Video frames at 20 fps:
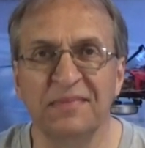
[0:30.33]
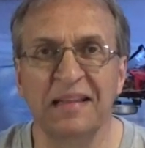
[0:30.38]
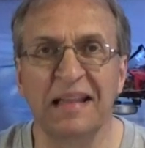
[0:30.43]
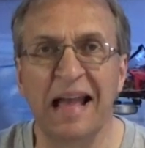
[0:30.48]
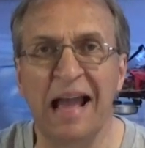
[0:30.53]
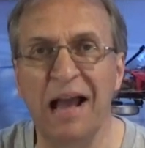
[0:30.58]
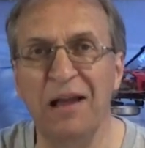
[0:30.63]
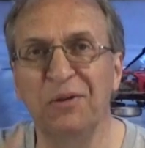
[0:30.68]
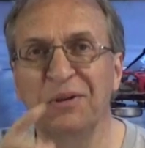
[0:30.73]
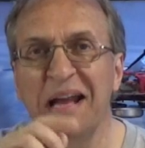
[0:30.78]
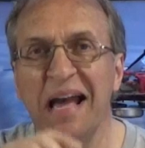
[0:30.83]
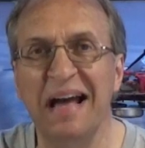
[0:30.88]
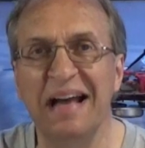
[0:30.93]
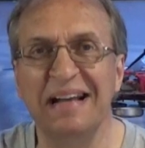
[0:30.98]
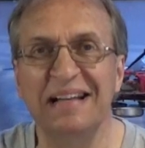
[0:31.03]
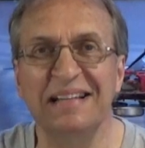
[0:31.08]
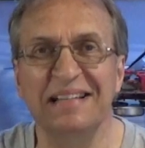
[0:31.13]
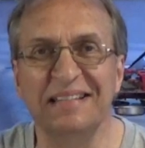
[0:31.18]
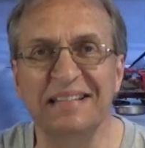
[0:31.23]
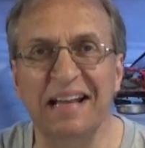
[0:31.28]
Hello
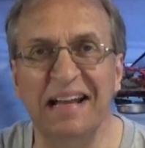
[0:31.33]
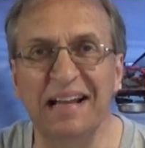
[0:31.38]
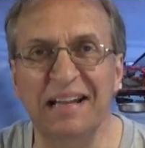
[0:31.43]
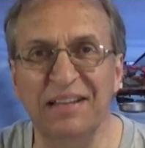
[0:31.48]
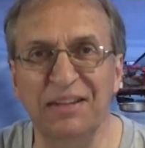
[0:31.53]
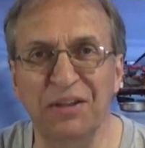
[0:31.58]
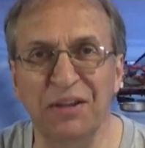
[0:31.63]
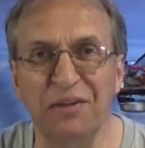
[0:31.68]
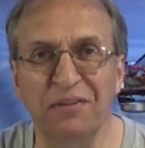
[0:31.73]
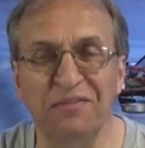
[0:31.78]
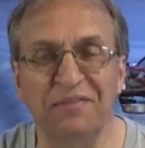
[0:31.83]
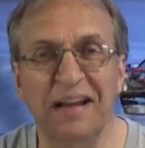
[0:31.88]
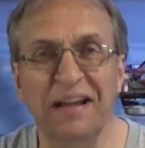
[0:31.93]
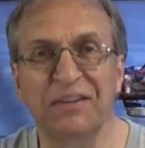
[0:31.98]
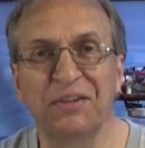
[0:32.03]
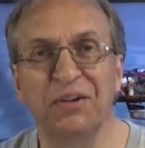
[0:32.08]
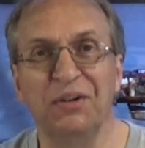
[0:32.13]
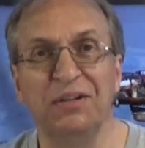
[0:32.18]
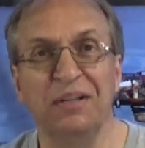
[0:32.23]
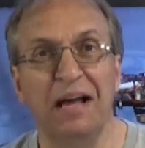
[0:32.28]
guys and
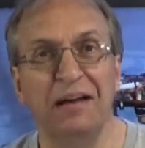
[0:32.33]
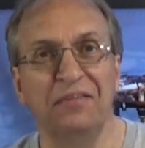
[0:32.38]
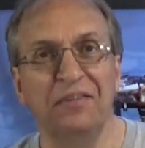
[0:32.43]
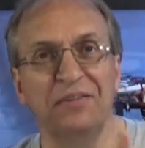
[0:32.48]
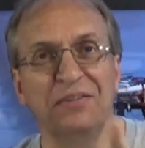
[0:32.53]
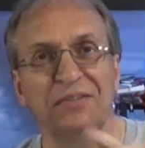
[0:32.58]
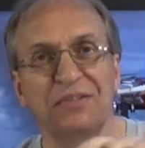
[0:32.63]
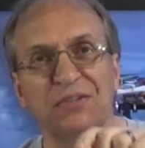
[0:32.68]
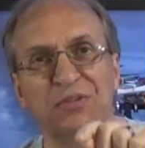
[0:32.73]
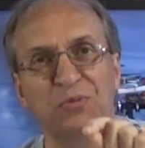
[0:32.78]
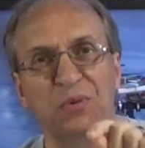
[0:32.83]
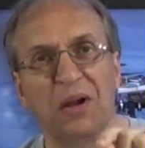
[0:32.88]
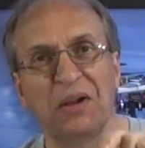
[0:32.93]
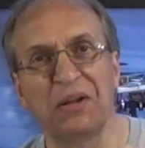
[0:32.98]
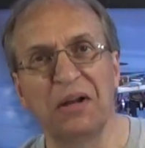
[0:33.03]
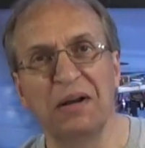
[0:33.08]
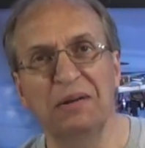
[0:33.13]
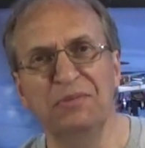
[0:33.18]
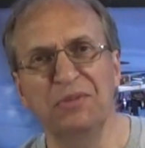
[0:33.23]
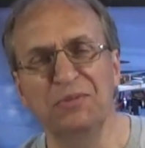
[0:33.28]
vector lovers,
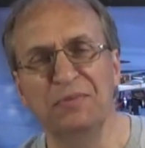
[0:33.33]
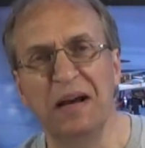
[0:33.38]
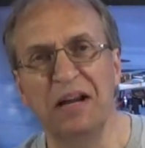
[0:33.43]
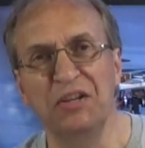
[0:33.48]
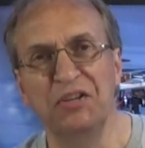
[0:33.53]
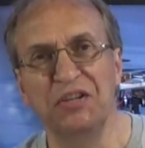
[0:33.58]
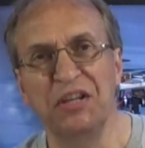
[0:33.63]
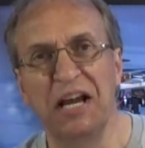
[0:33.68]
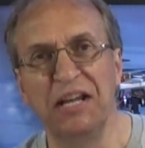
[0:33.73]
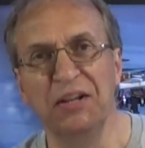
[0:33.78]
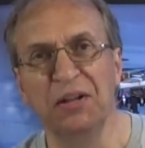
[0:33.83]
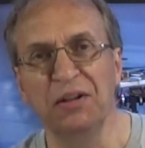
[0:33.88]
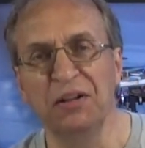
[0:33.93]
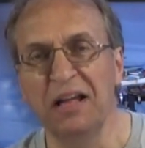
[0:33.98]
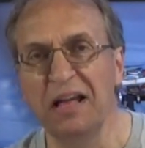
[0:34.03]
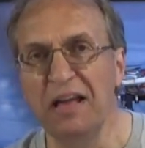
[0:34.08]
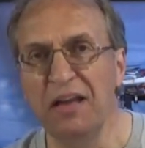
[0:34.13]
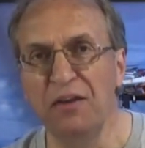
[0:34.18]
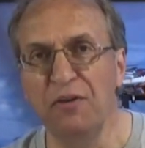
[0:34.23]
welcome to my channel.